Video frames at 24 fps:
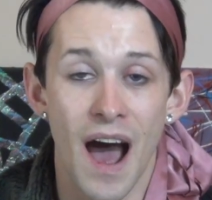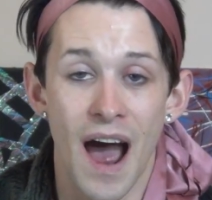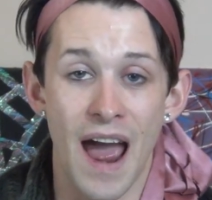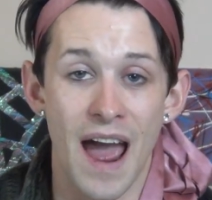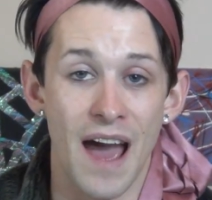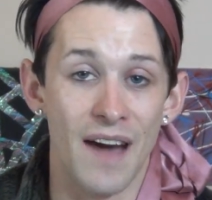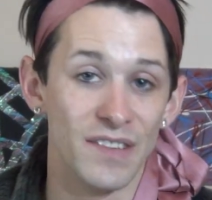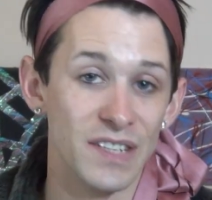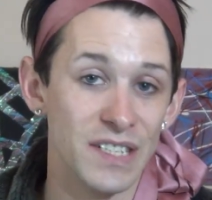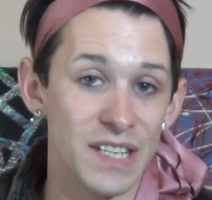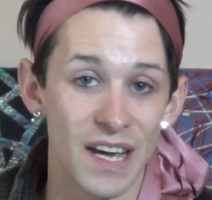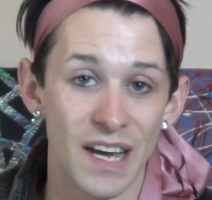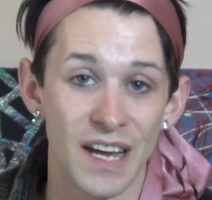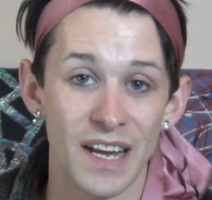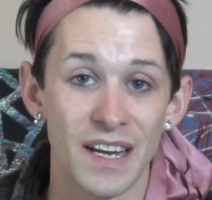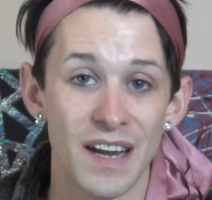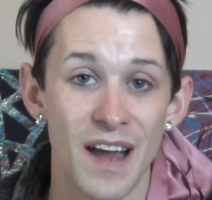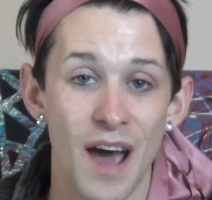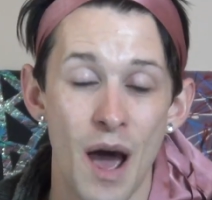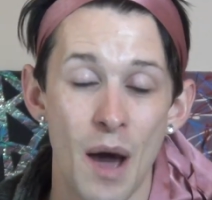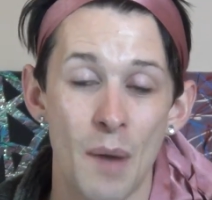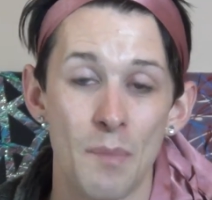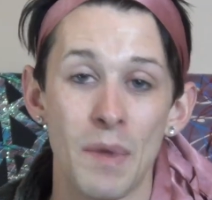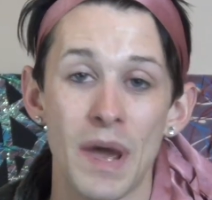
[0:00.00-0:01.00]
I haven't
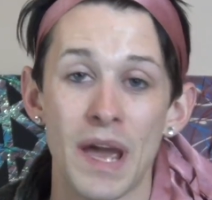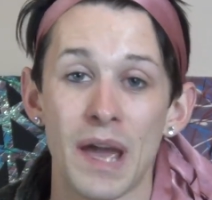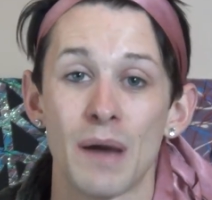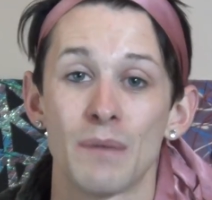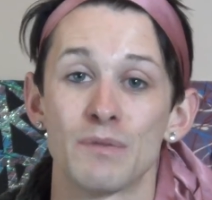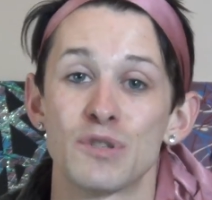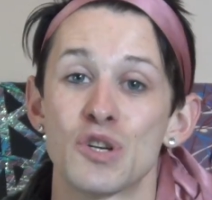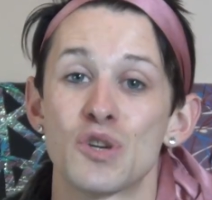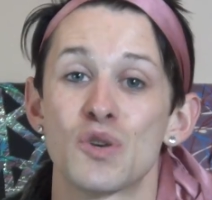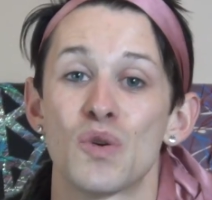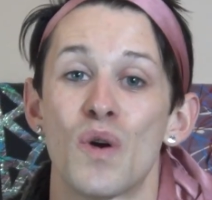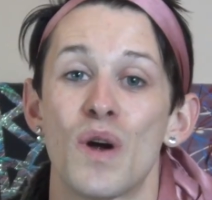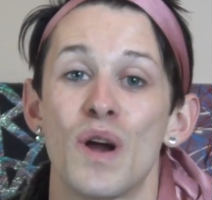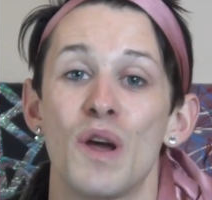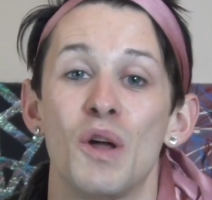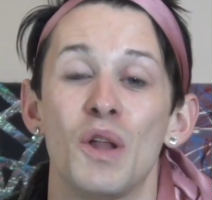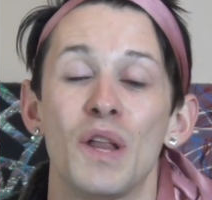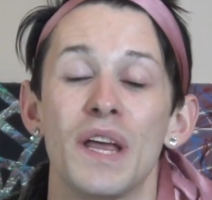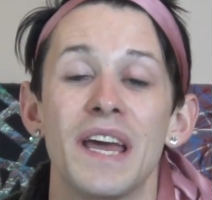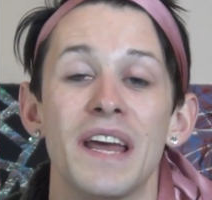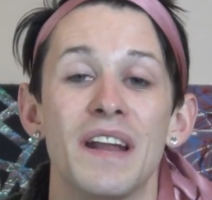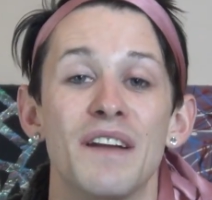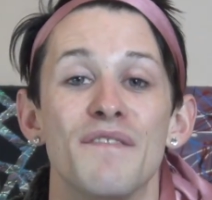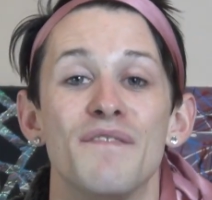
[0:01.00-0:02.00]
done a makeup
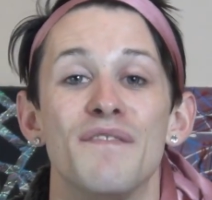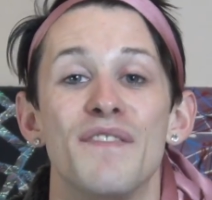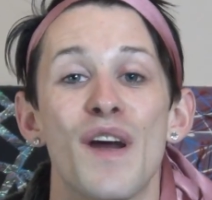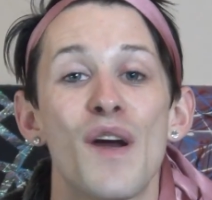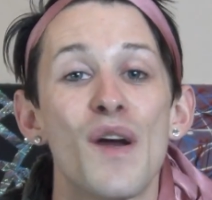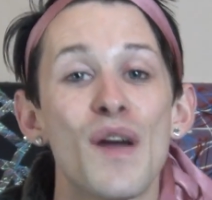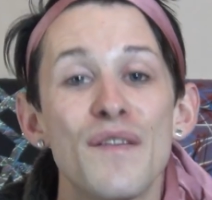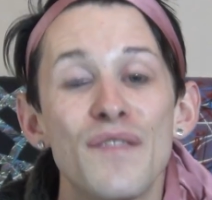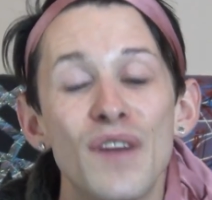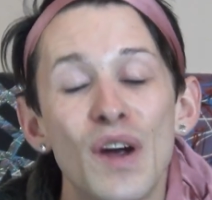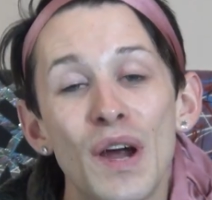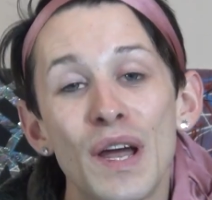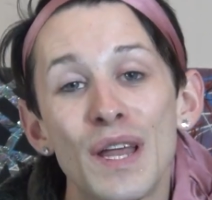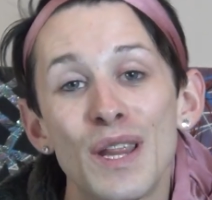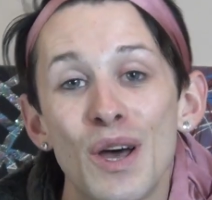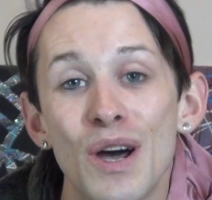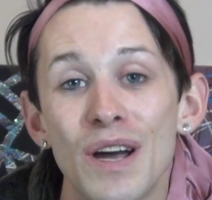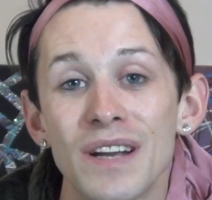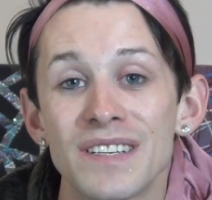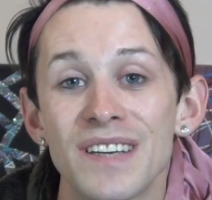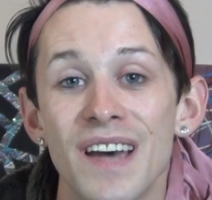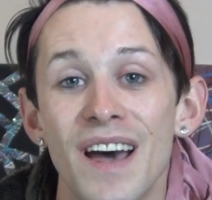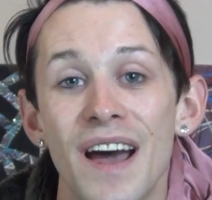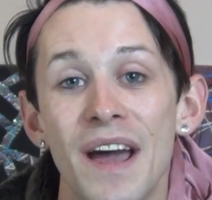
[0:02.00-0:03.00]
tutorial in a very, very
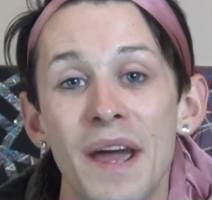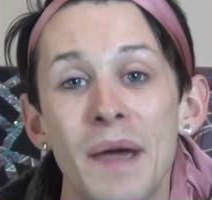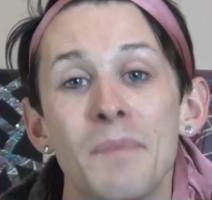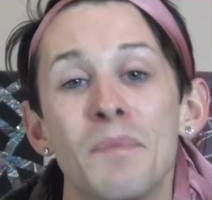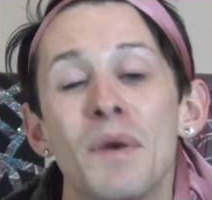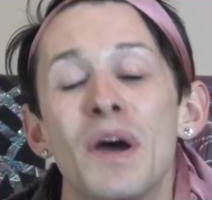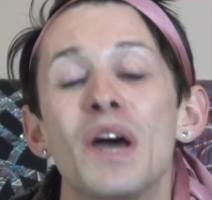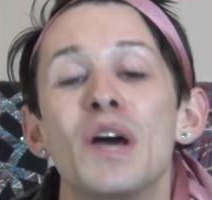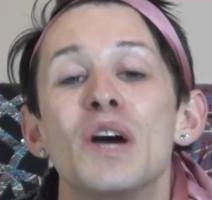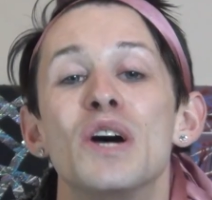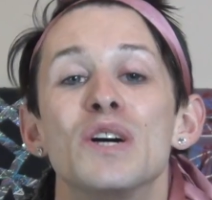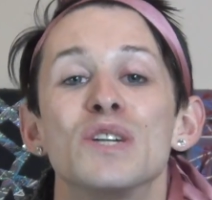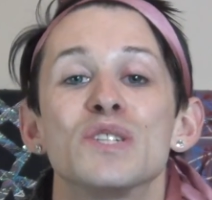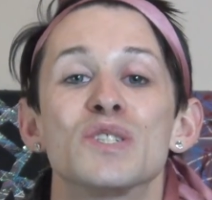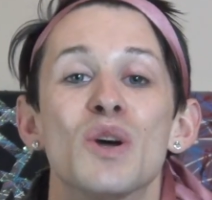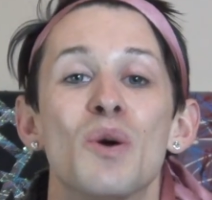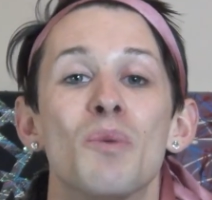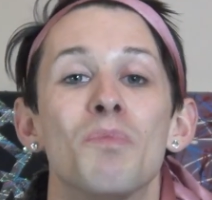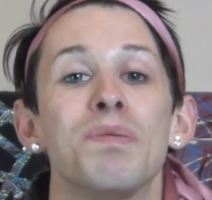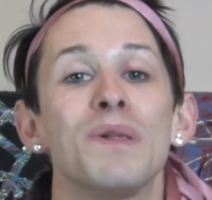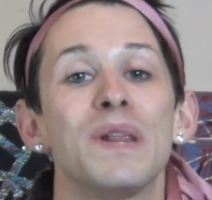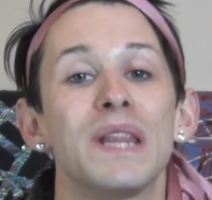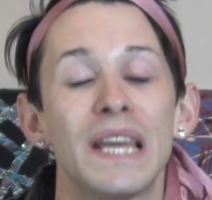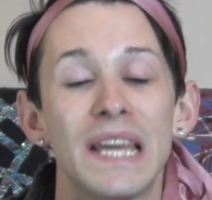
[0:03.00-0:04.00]
long time,
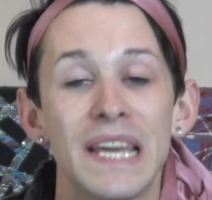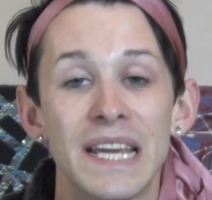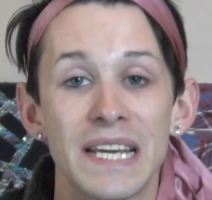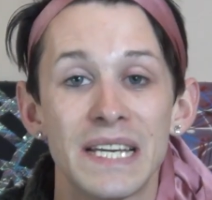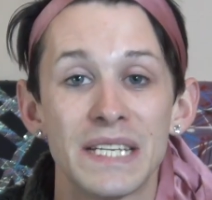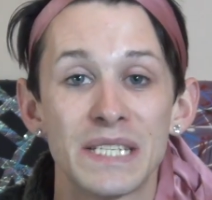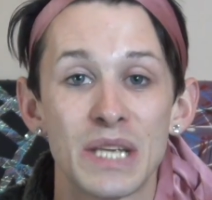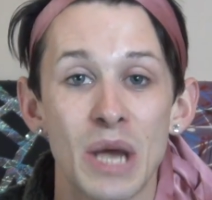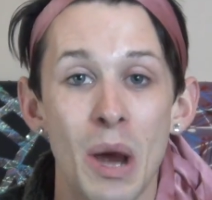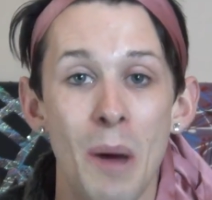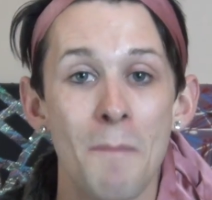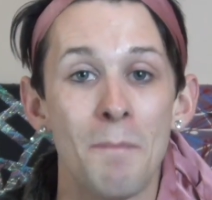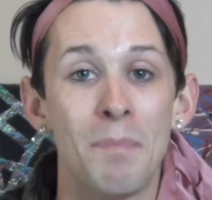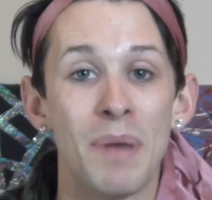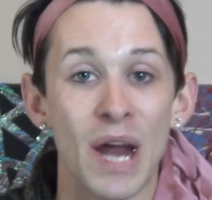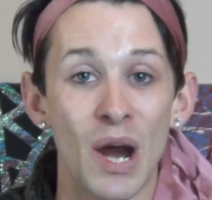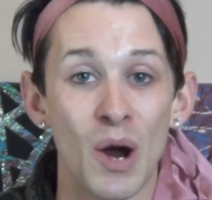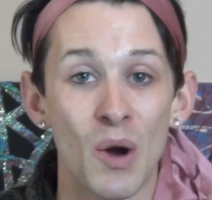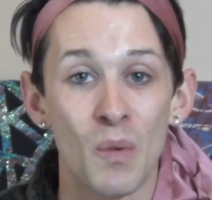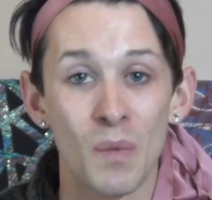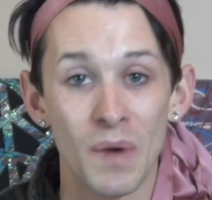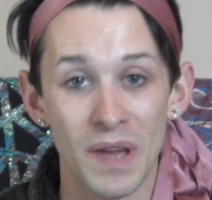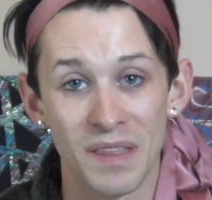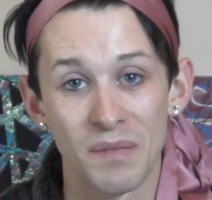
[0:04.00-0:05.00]
so please
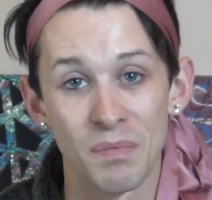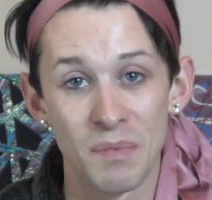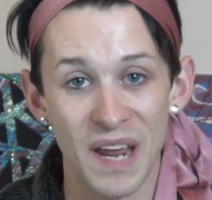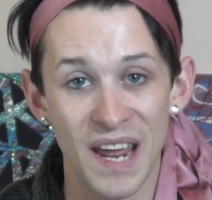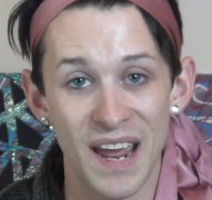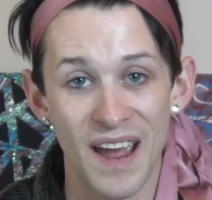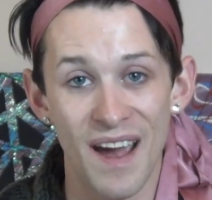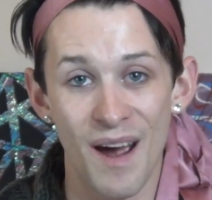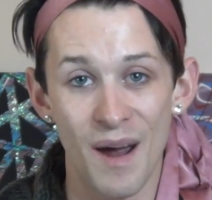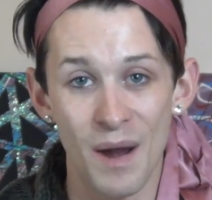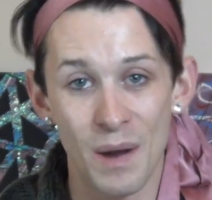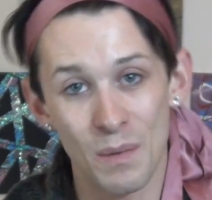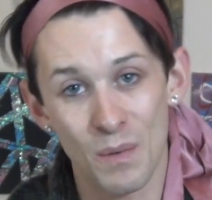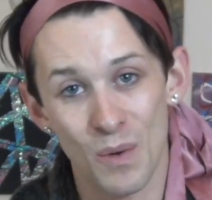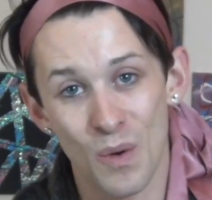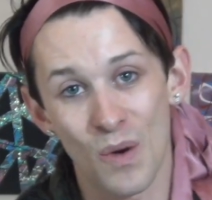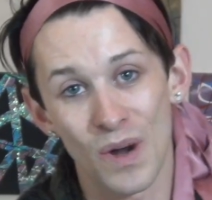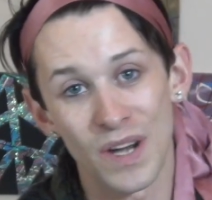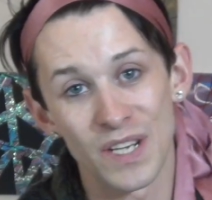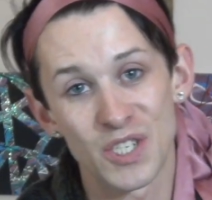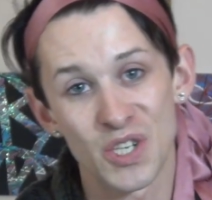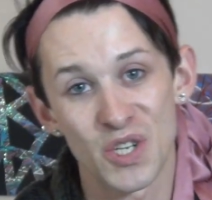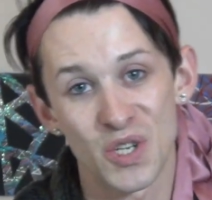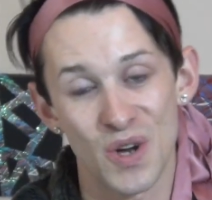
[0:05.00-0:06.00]
bear with me. I am
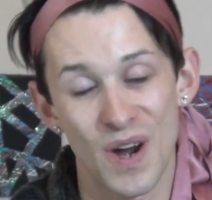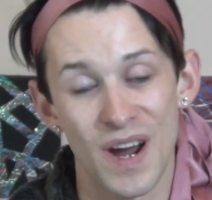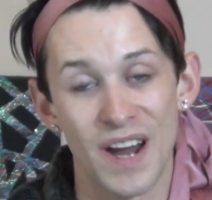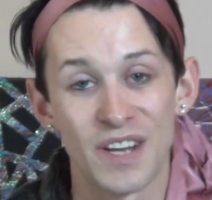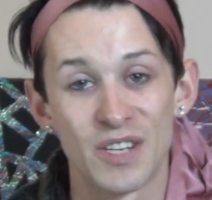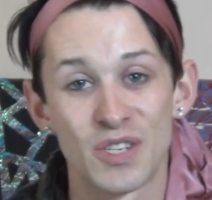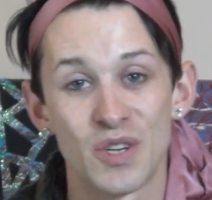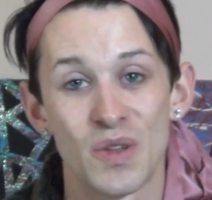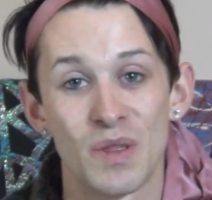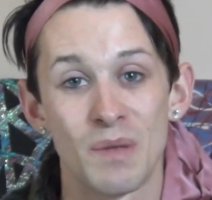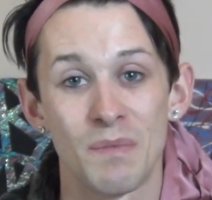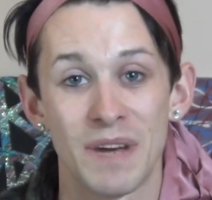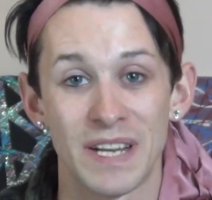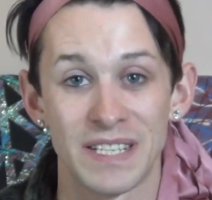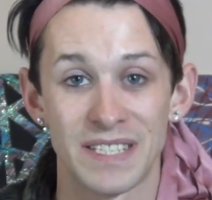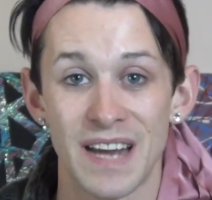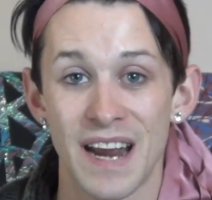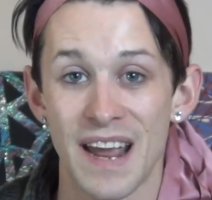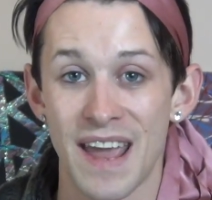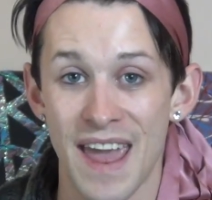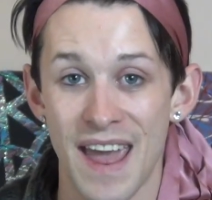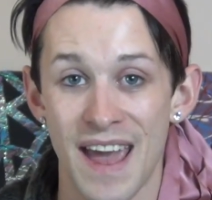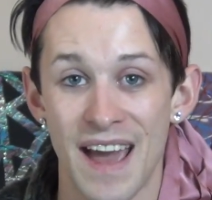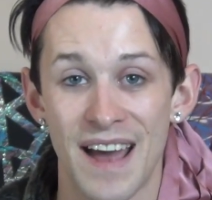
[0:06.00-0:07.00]
going to try and do the best
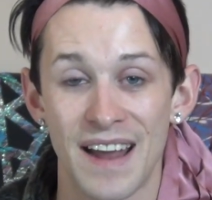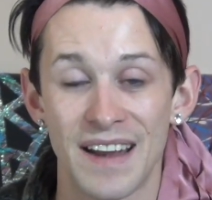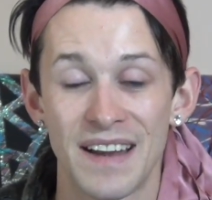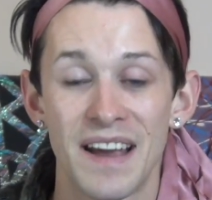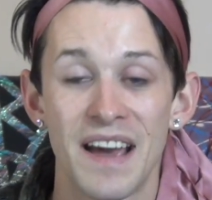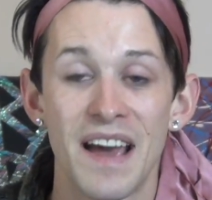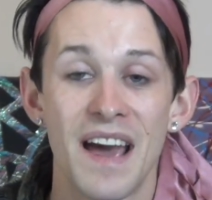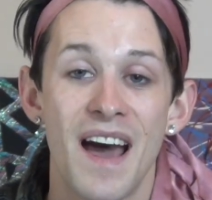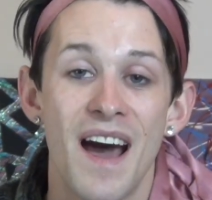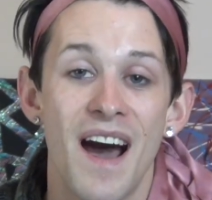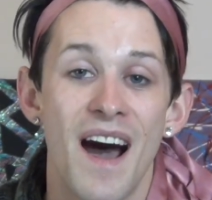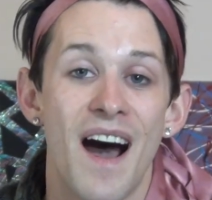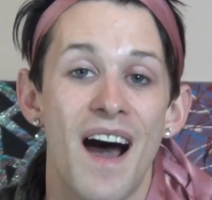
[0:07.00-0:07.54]
I can.